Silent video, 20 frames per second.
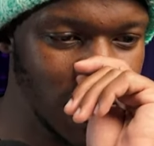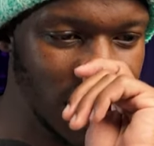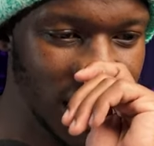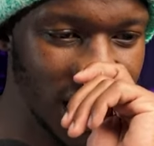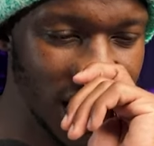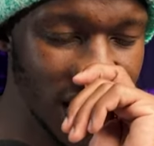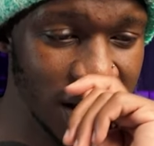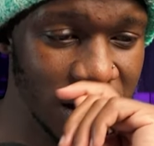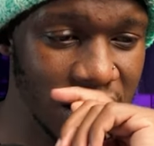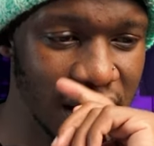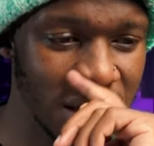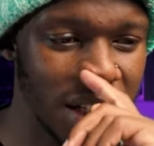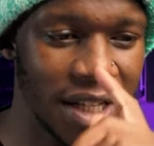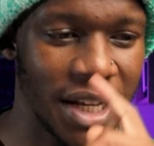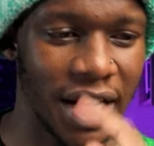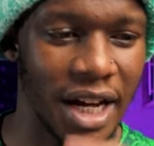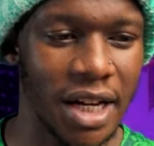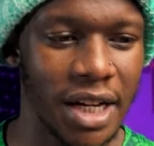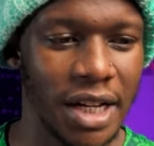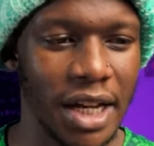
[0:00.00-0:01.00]
Yes,
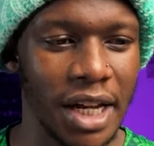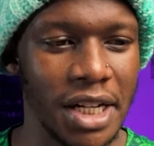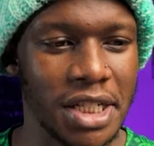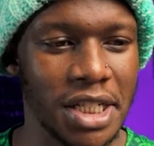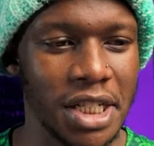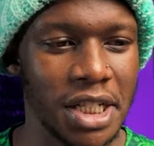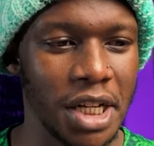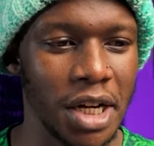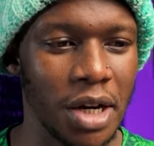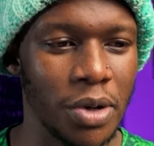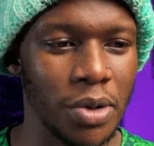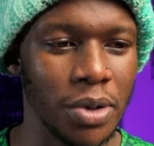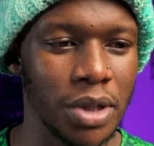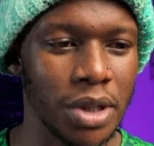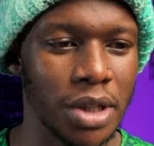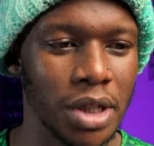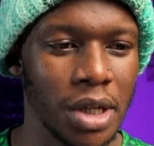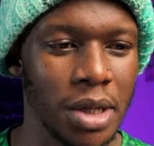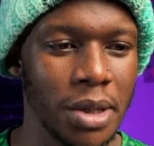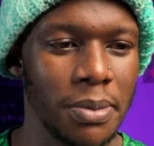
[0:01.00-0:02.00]
yeah,
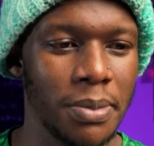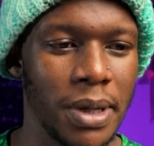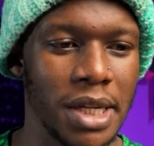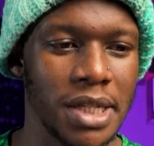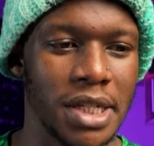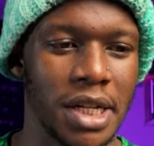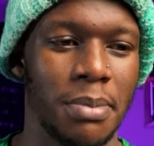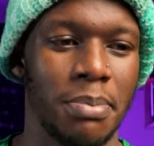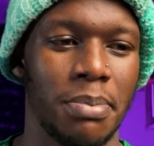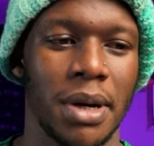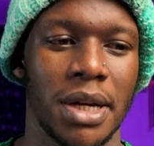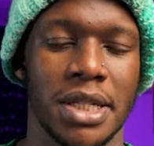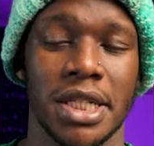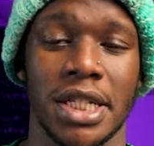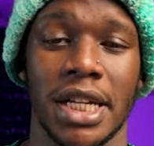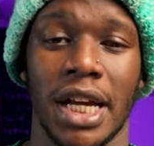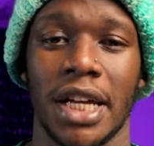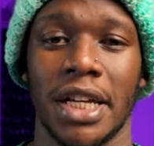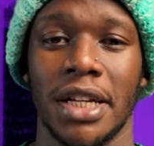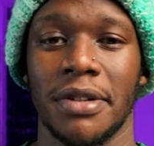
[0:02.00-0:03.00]
eighteen-year-old plays at
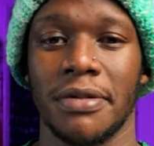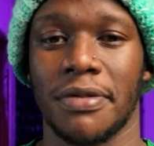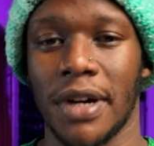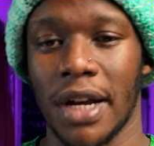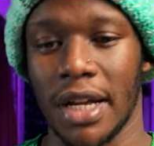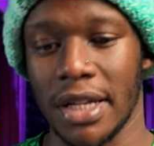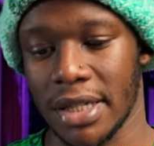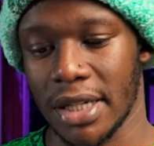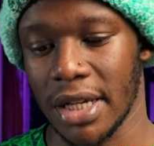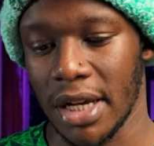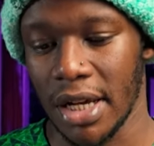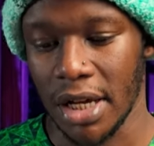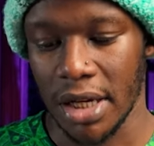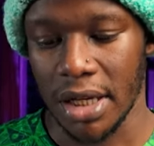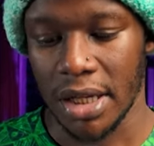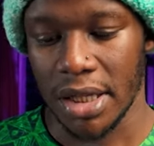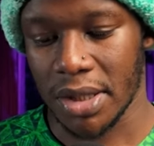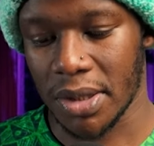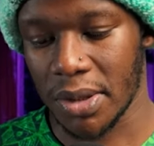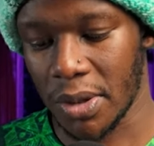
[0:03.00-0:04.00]
Bastia in France.
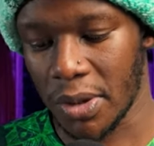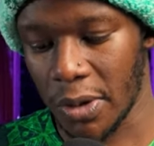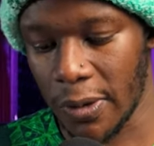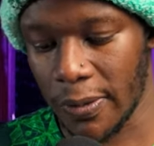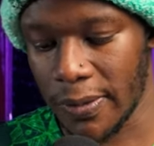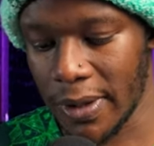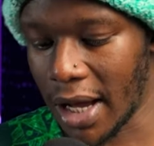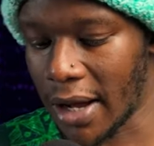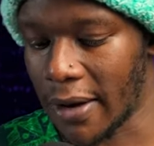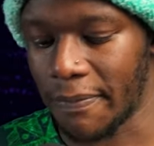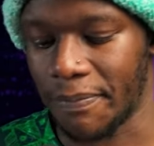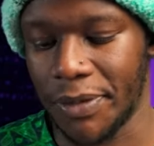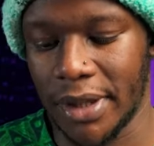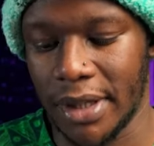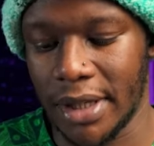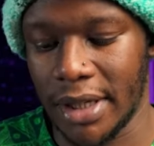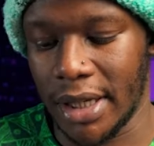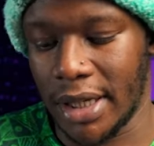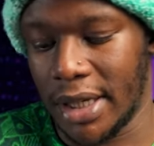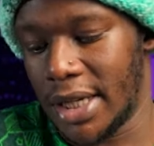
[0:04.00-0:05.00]
So yeah,
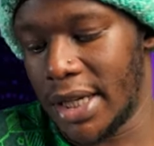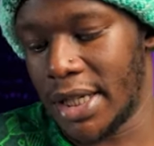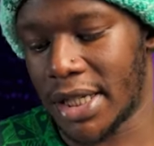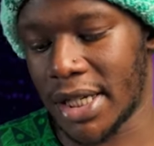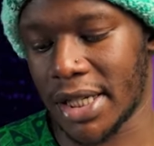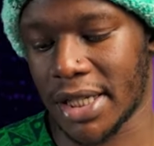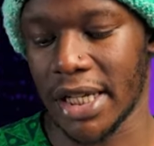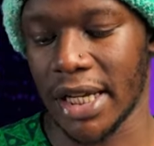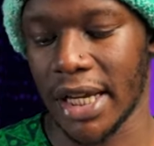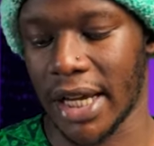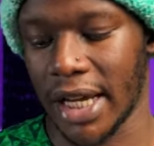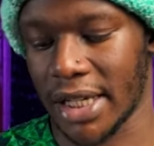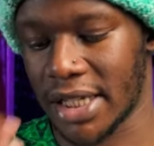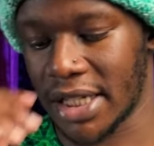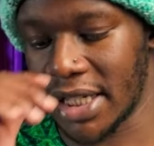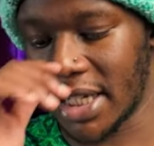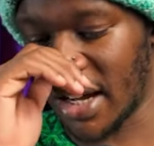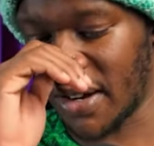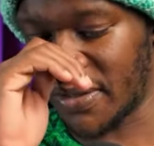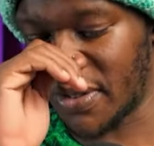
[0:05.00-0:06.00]
he just didn't get
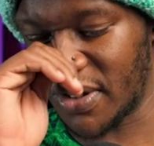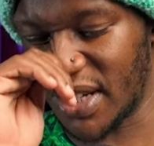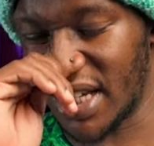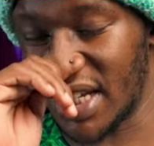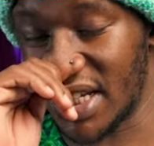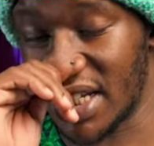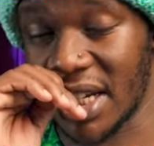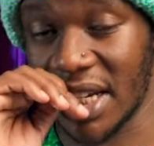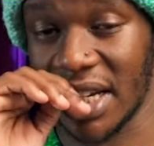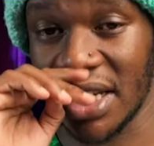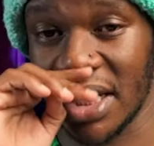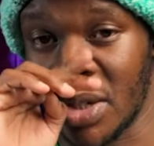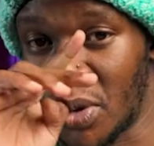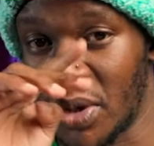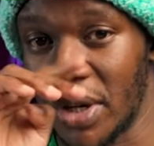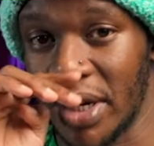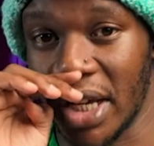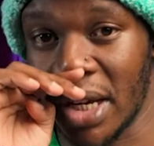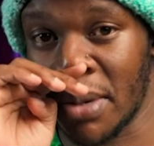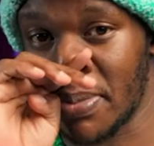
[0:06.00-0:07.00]
enough on it and
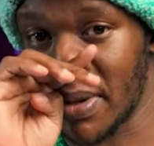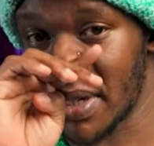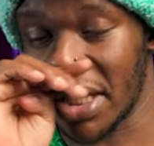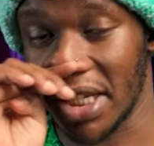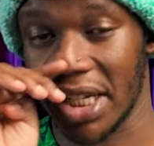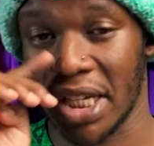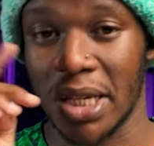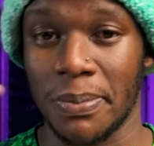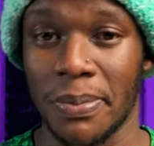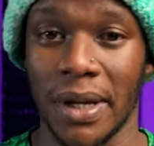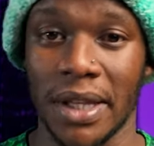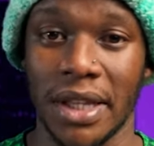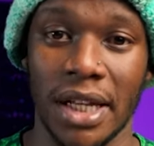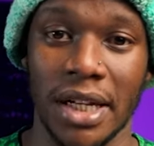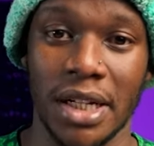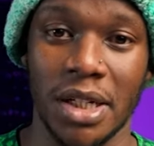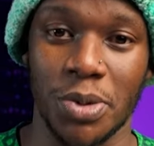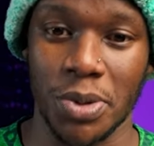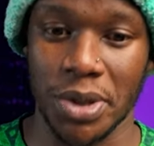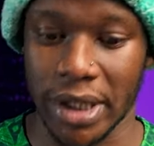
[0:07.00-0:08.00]
couldn't get past the keeper.
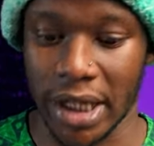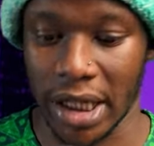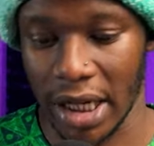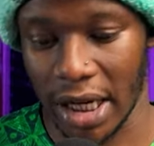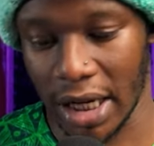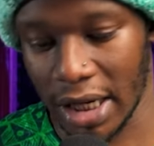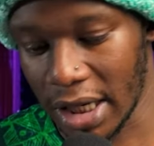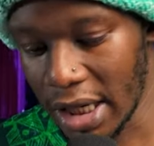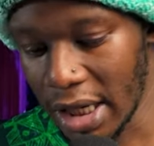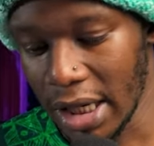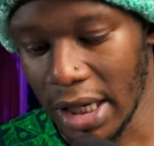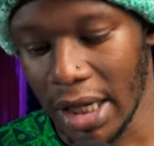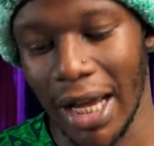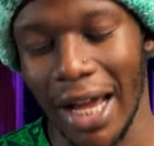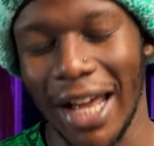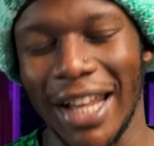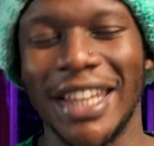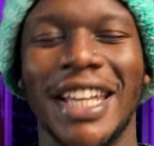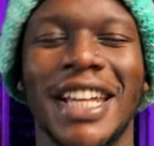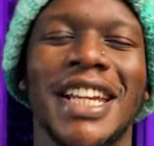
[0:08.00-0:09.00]
Then it was cleared,
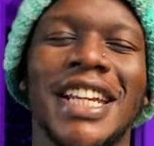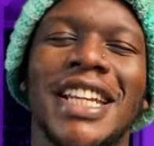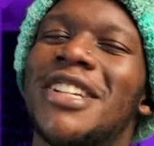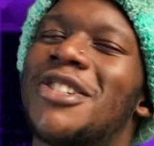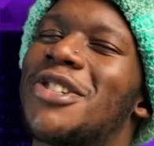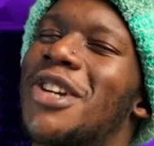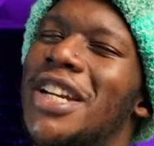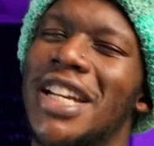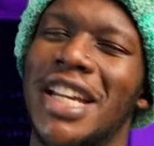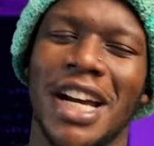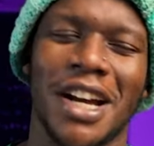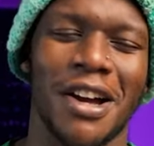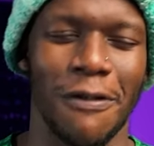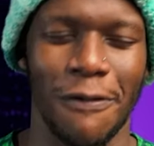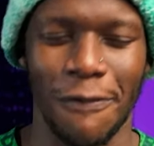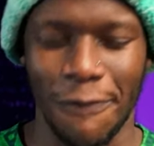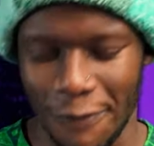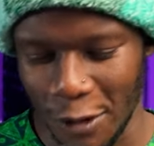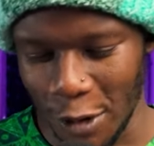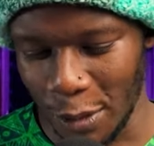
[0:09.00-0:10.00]
and then literally like a
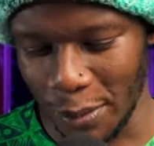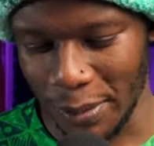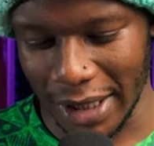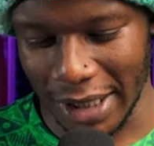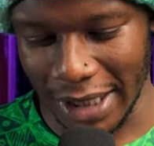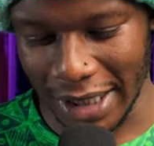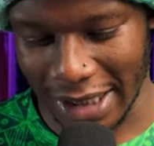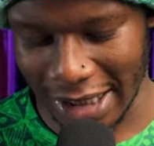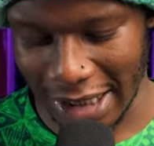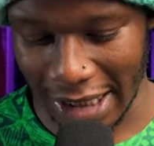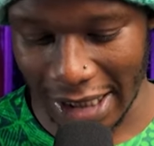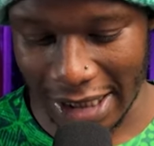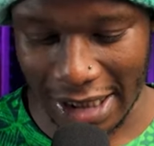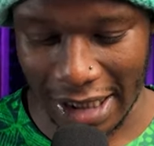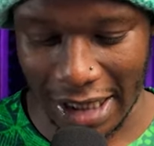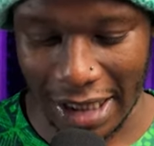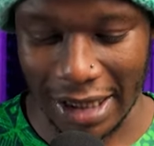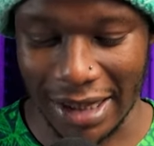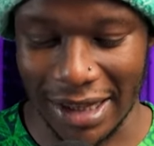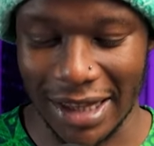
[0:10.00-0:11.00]
few minutes
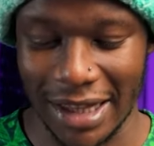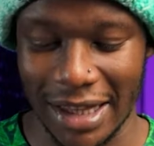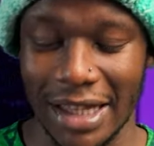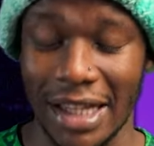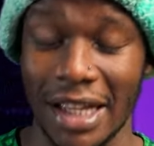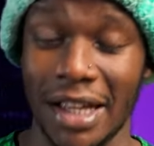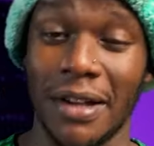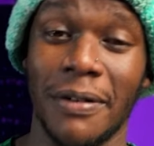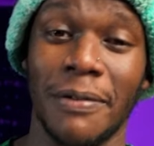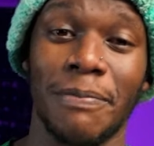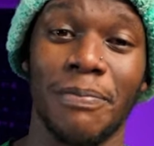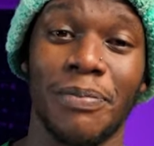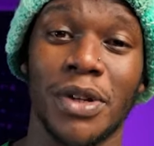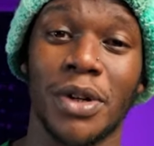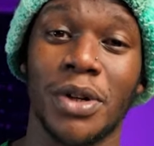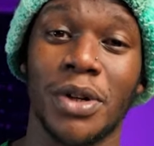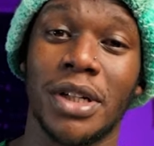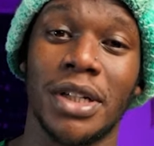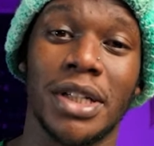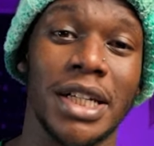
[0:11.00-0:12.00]
later, the
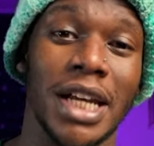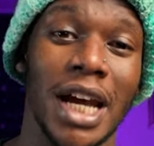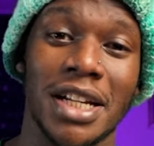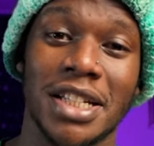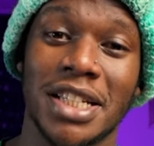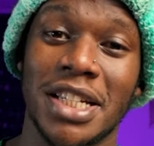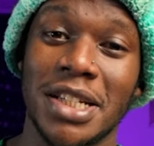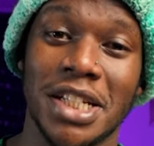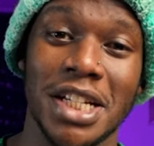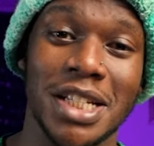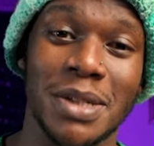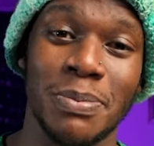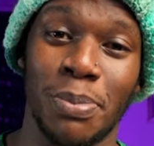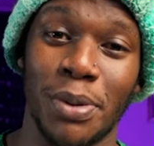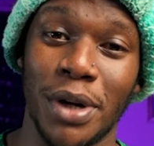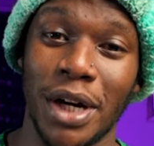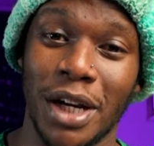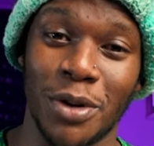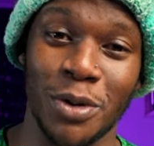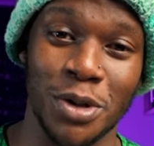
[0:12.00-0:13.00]
D R C just
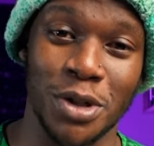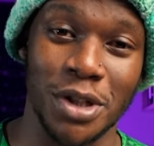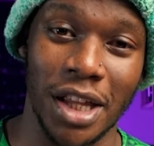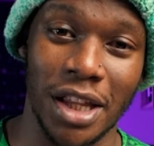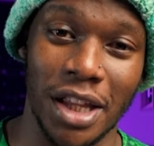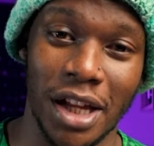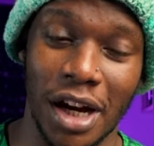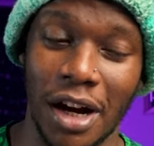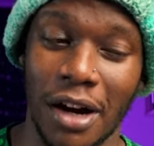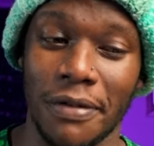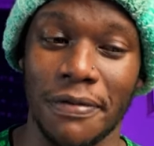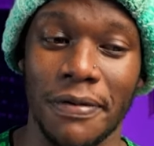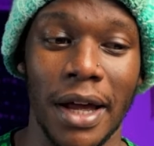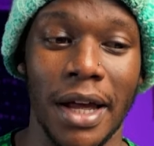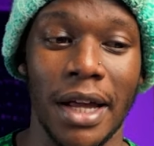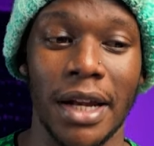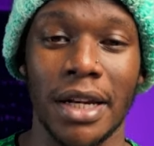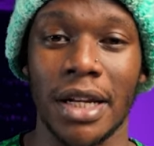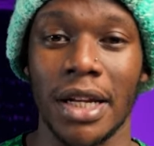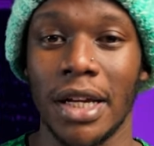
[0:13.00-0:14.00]
break into the other half,
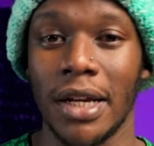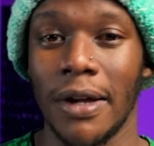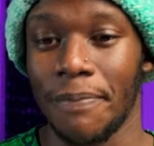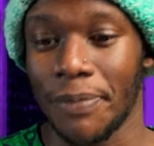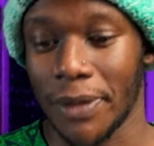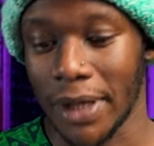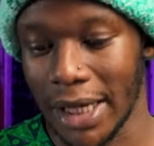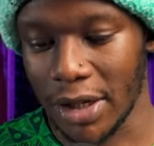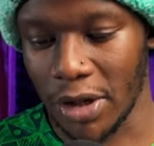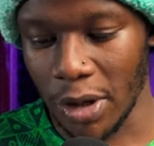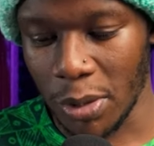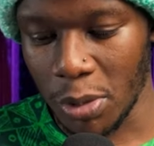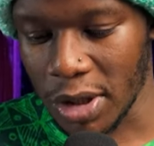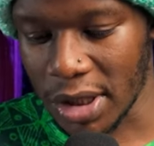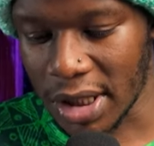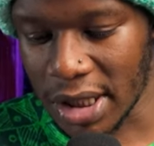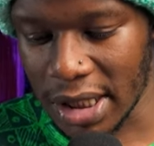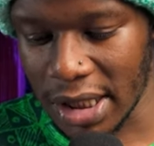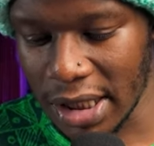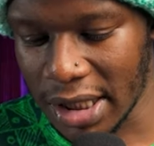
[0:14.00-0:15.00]
and it
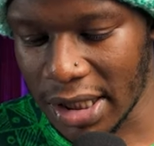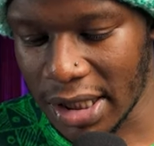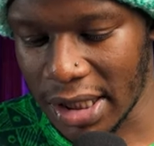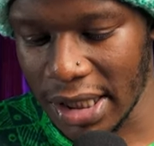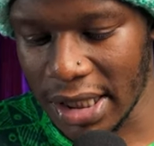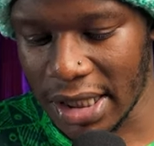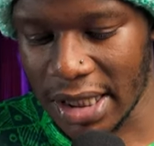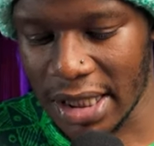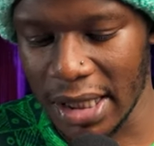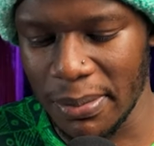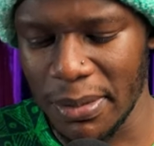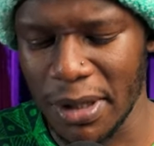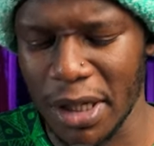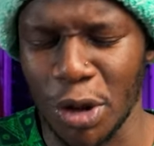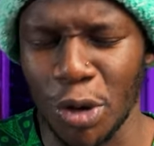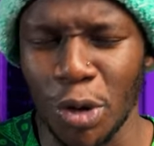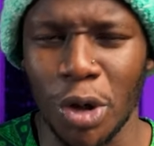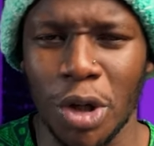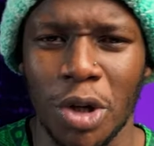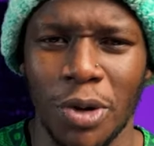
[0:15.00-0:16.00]
almost it, it seemed
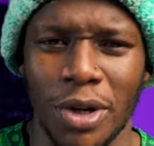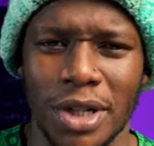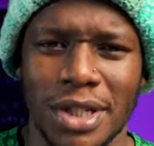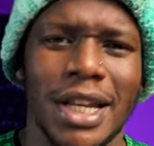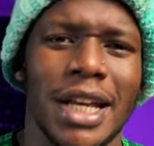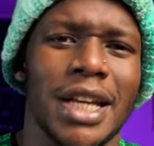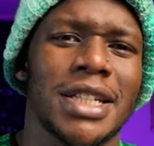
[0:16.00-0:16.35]
innocuous.